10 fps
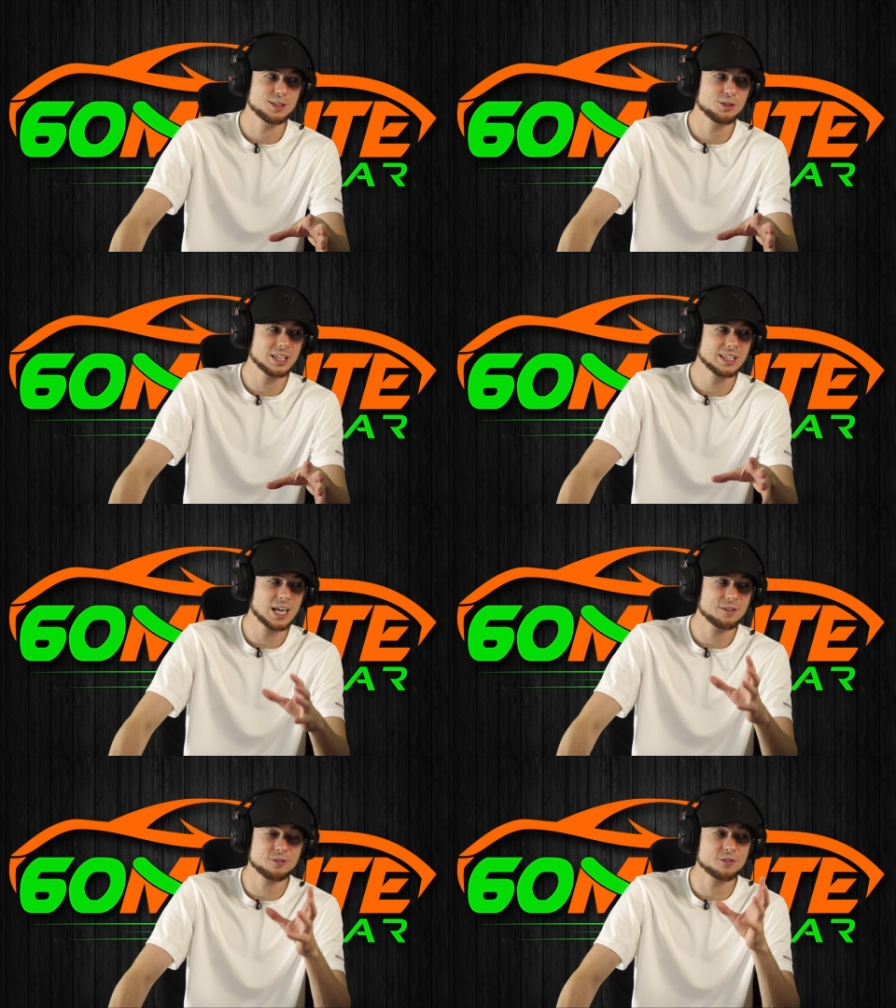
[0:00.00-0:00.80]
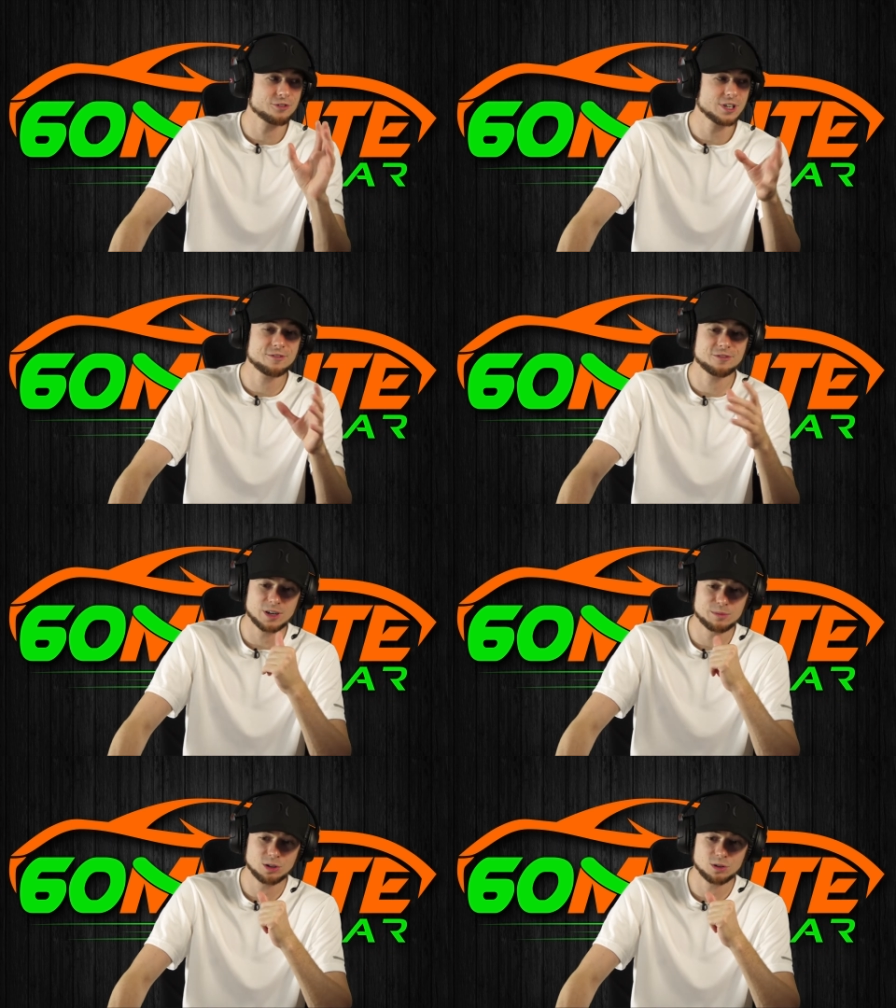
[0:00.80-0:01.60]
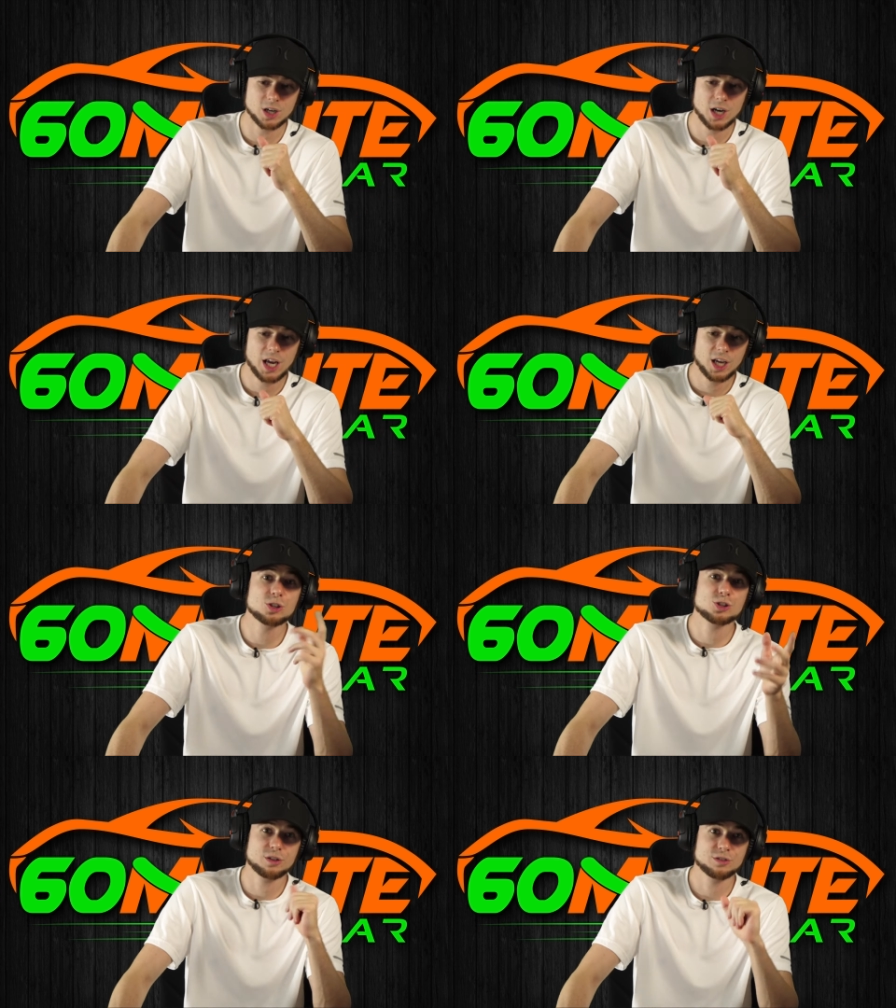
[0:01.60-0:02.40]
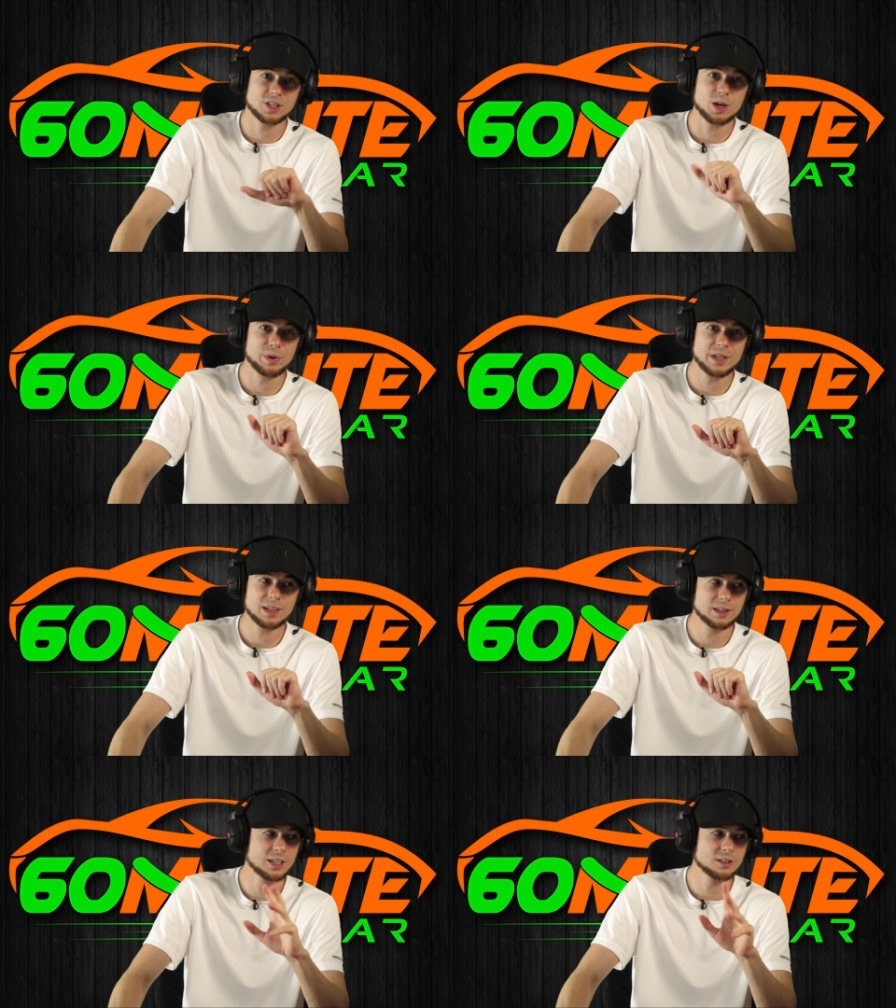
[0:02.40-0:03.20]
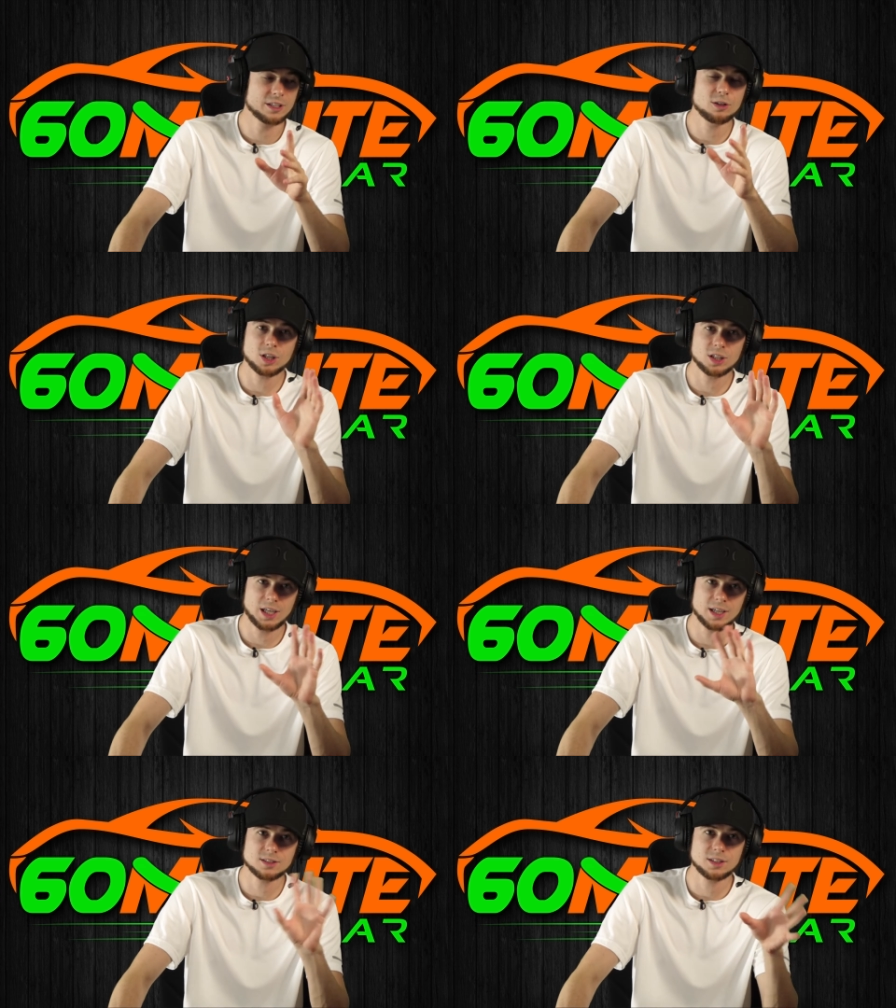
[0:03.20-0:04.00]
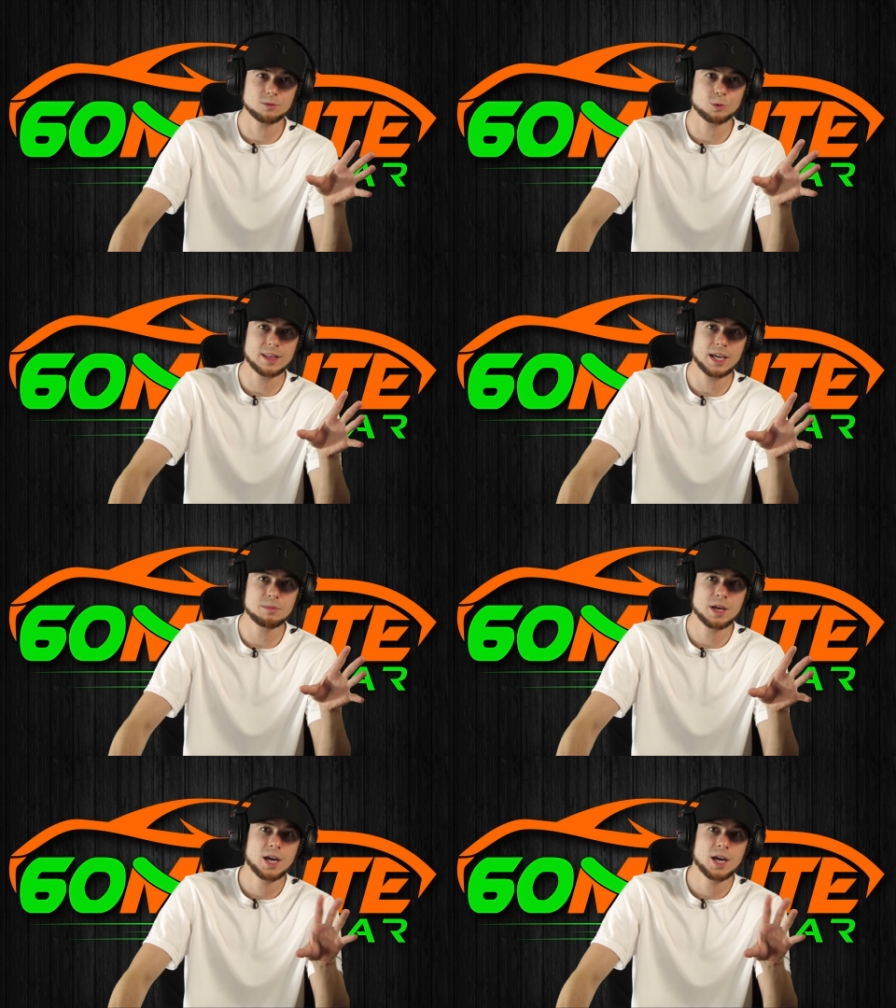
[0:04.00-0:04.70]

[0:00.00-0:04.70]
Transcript: You can get it for free from your insurance company. Literally, you can cancel it with them